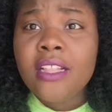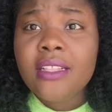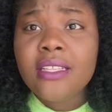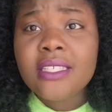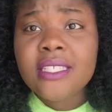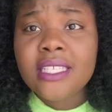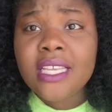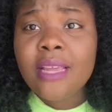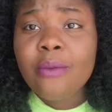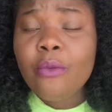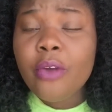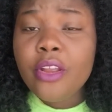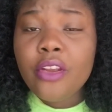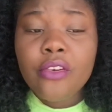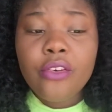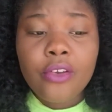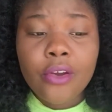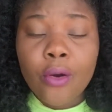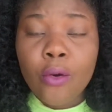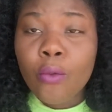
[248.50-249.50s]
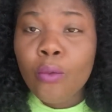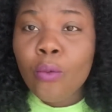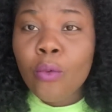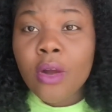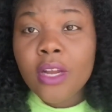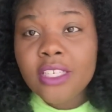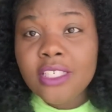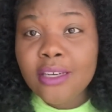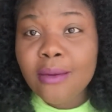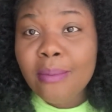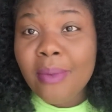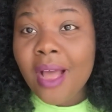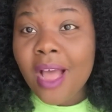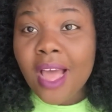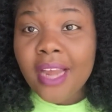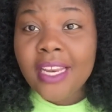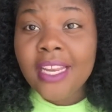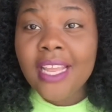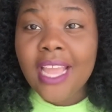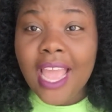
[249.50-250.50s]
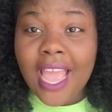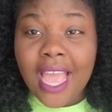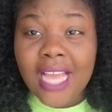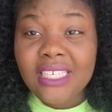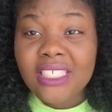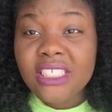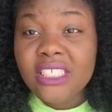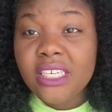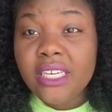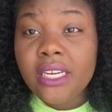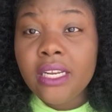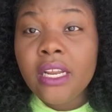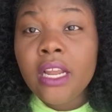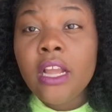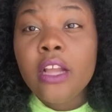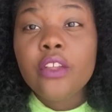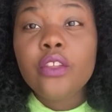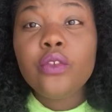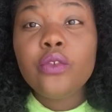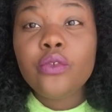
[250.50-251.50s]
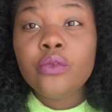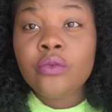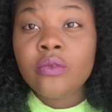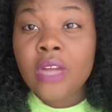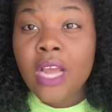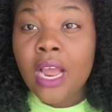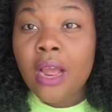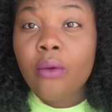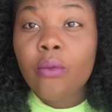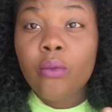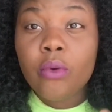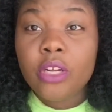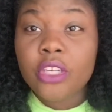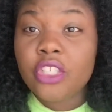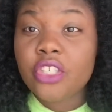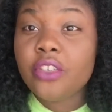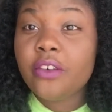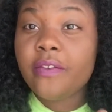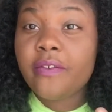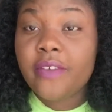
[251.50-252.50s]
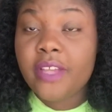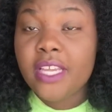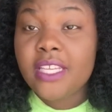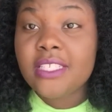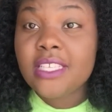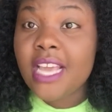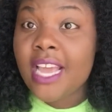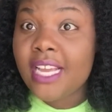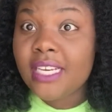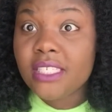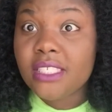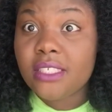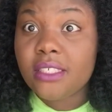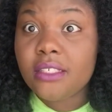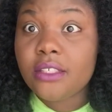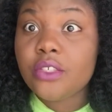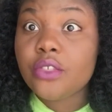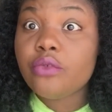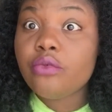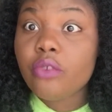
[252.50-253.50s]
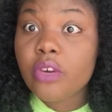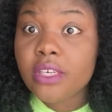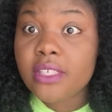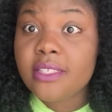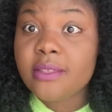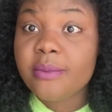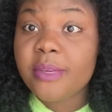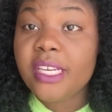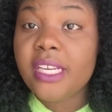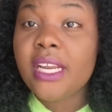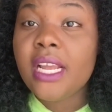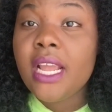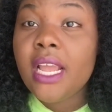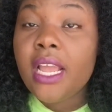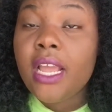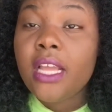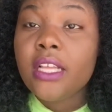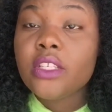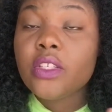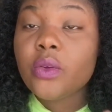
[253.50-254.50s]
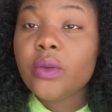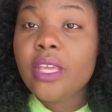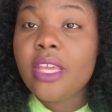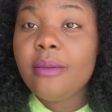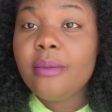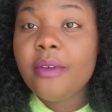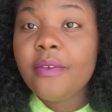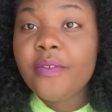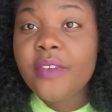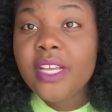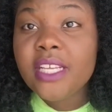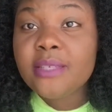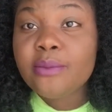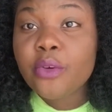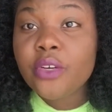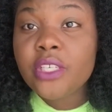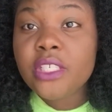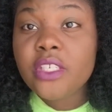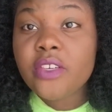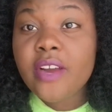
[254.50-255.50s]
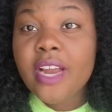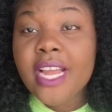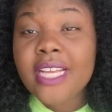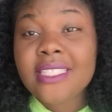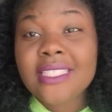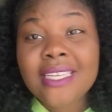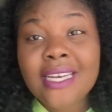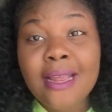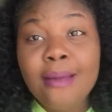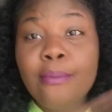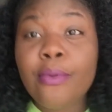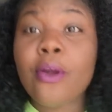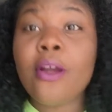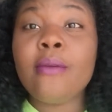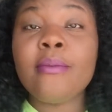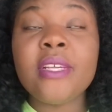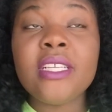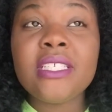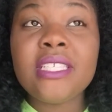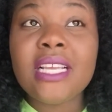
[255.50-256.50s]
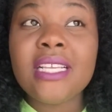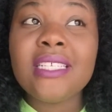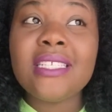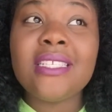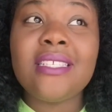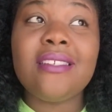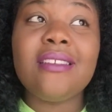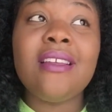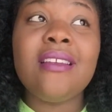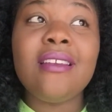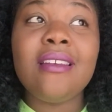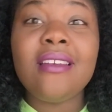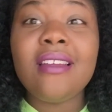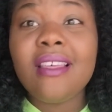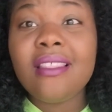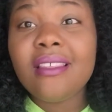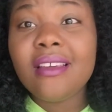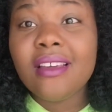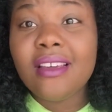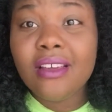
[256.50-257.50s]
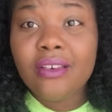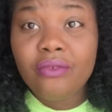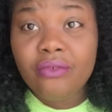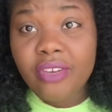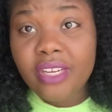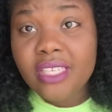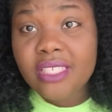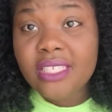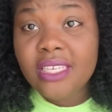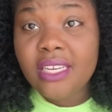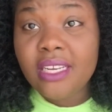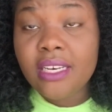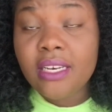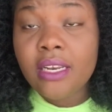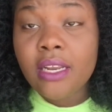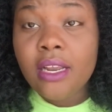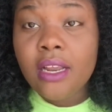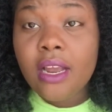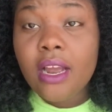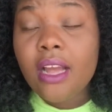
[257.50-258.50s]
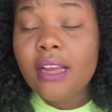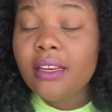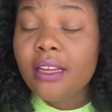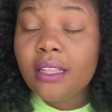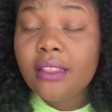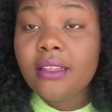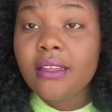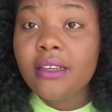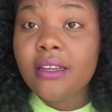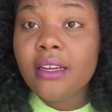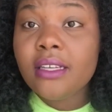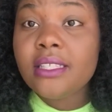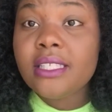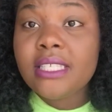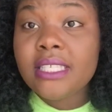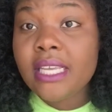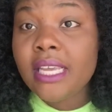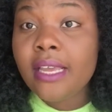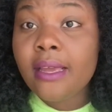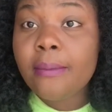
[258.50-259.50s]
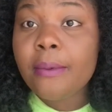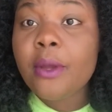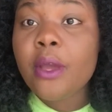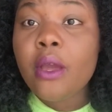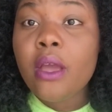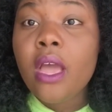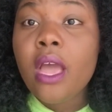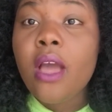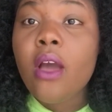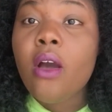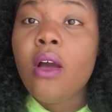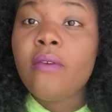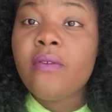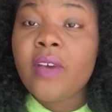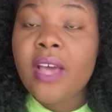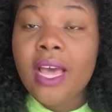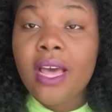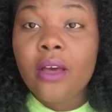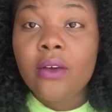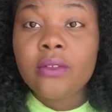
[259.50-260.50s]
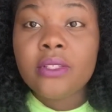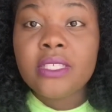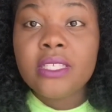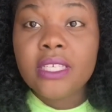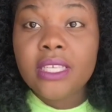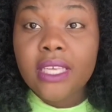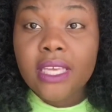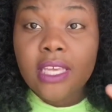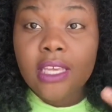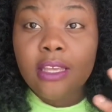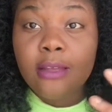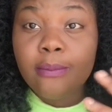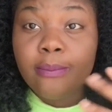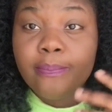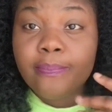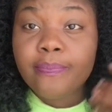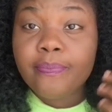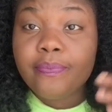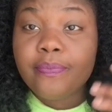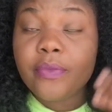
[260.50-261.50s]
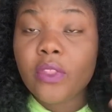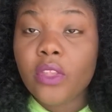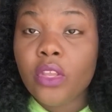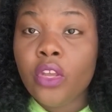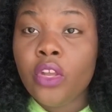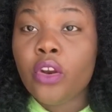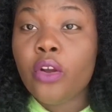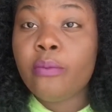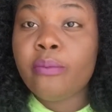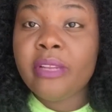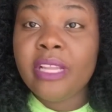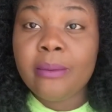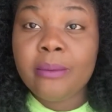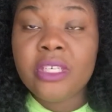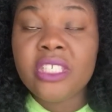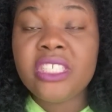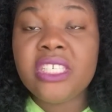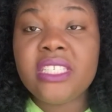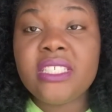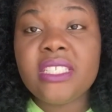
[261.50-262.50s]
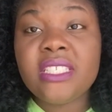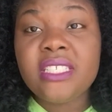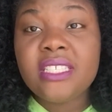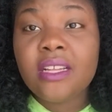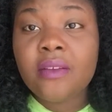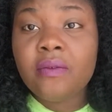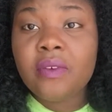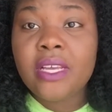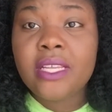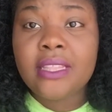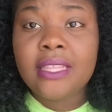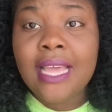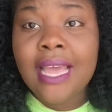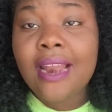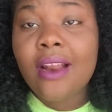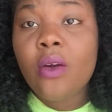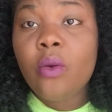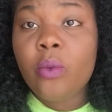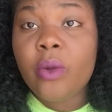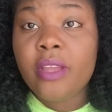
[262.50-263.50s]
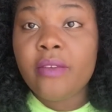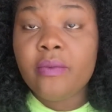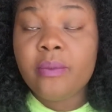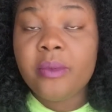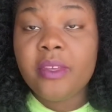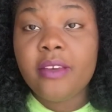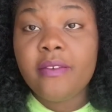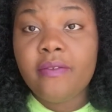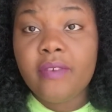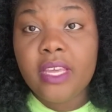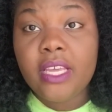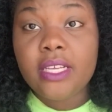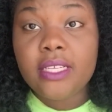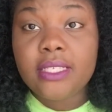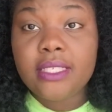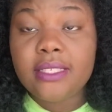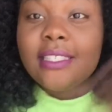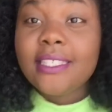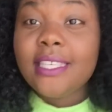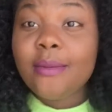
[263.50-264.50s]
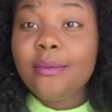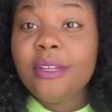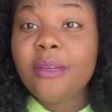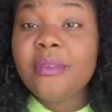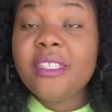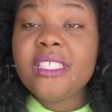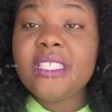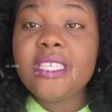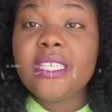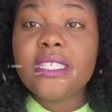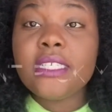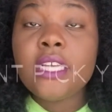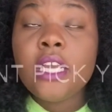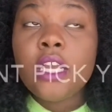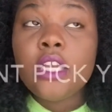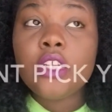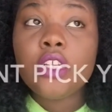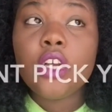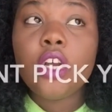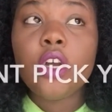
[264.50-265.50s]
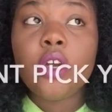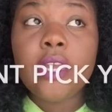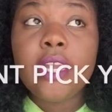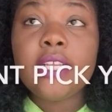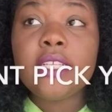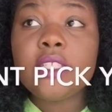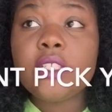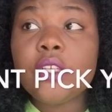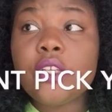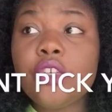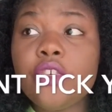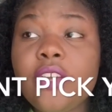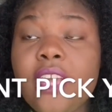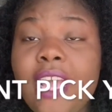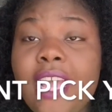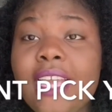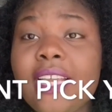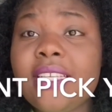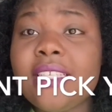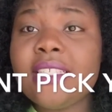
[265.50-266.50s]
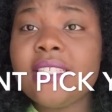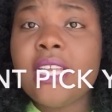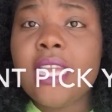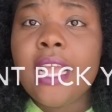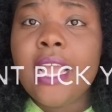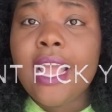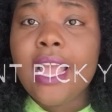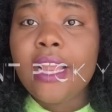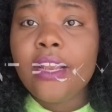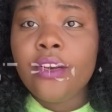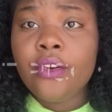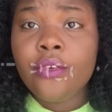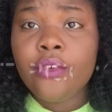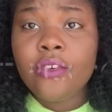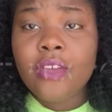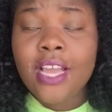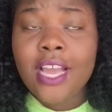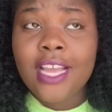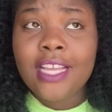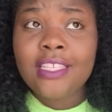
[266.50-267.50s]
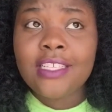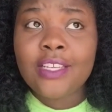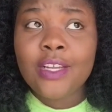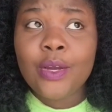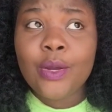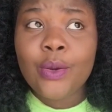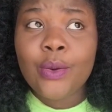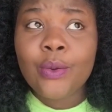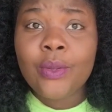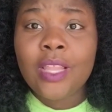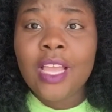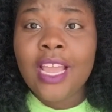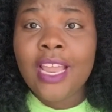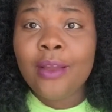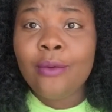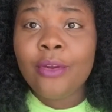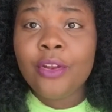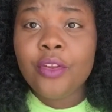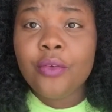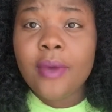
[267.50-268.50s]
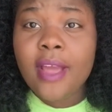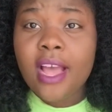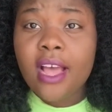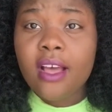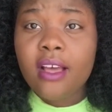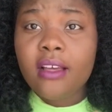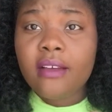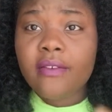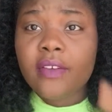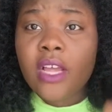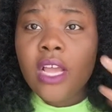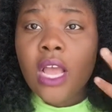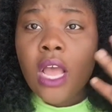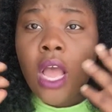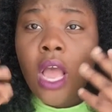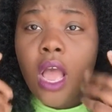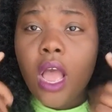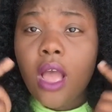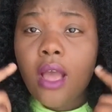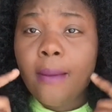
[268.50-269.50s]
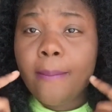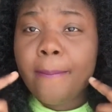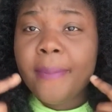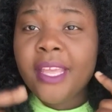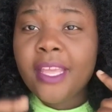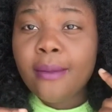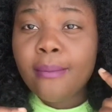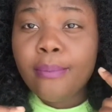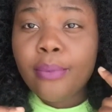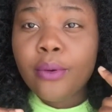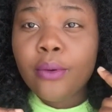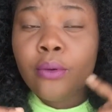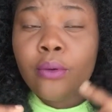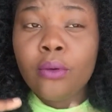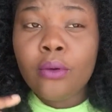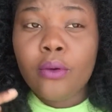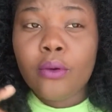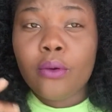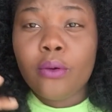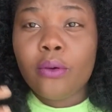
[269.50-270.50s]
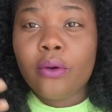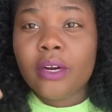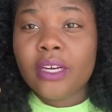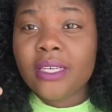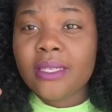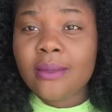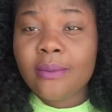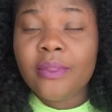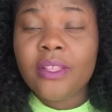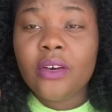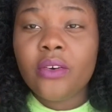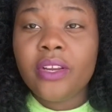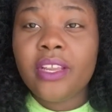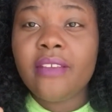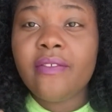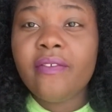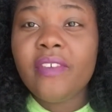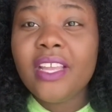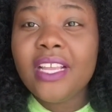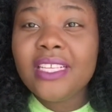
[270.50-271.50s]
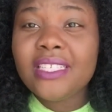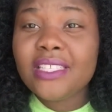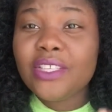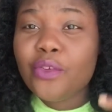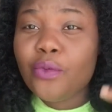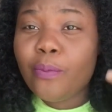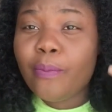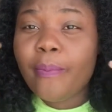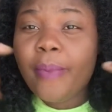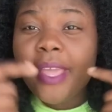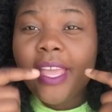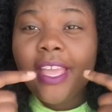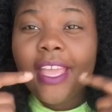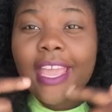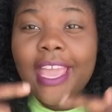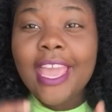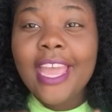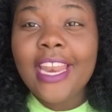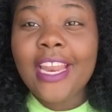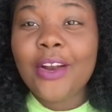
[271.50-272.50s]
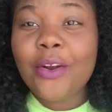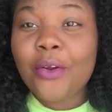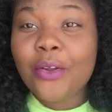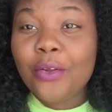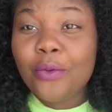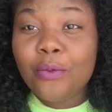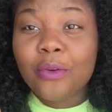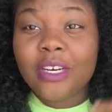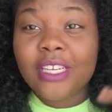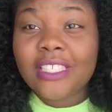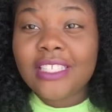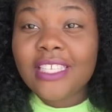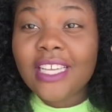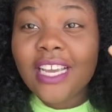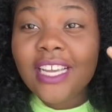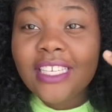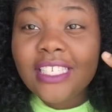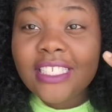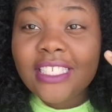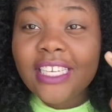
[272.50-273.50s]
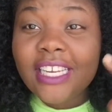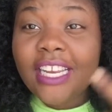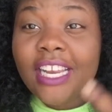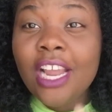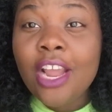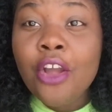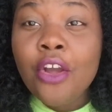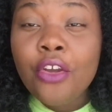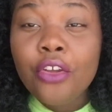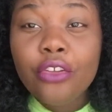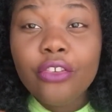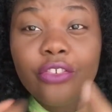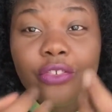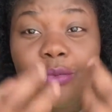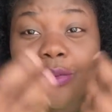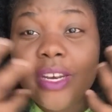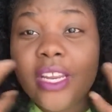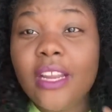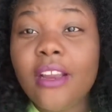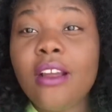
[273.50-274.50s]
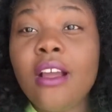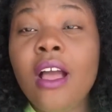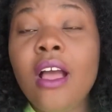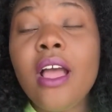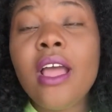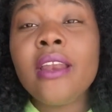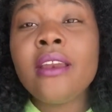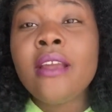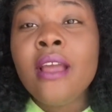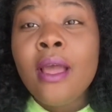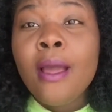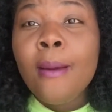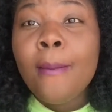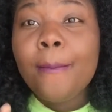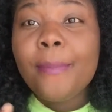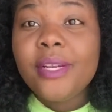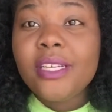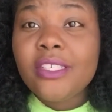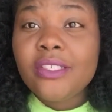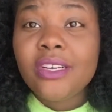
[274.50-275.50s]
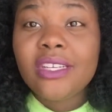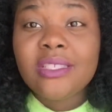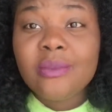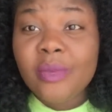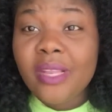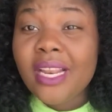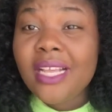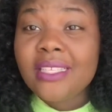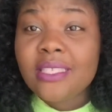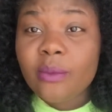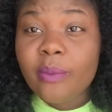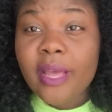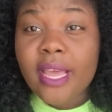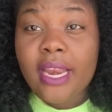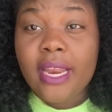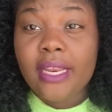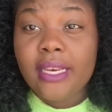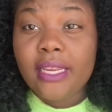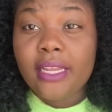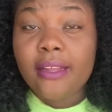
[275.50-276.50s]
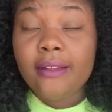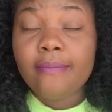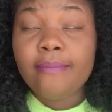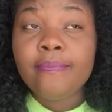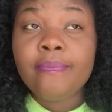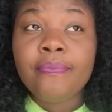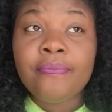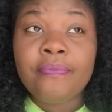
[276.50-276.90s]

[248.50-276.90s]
the same way you don't want your body ashy, you do not want your face ashy, trust me. So keep your face moisturized and I promise that's another good reason, another good tip of how to keep, you know, blemishes and stuff like that away from your face. Tip number six. Okay, so you guys, I know you guys know like when you have a pimple or something on your face and you pick at it or you want to touch it, you just want it gone. But trust me, that's a bad idea